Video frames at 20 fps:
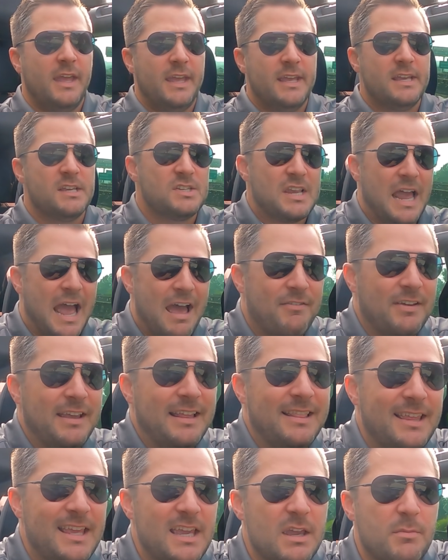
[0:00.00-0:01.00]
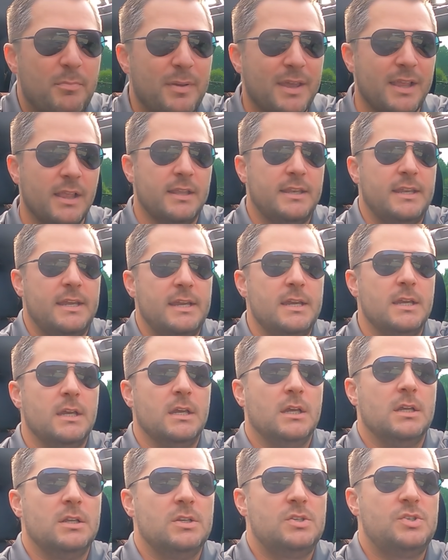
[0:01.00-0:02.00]
is having the ability
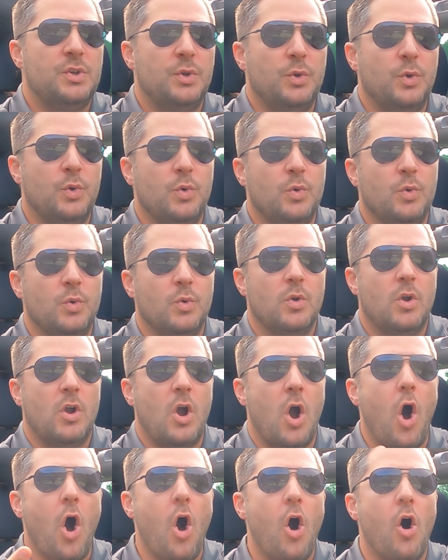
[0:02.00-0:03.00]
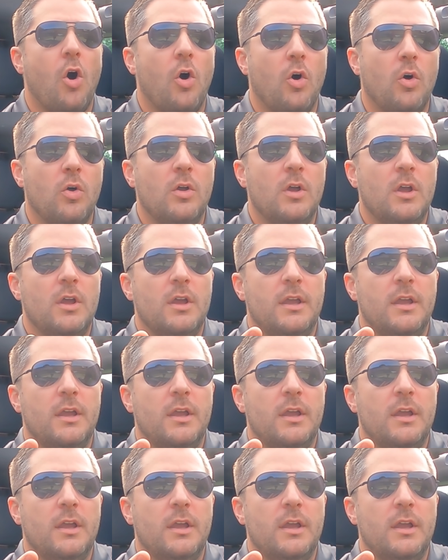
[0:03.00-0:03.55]
to call,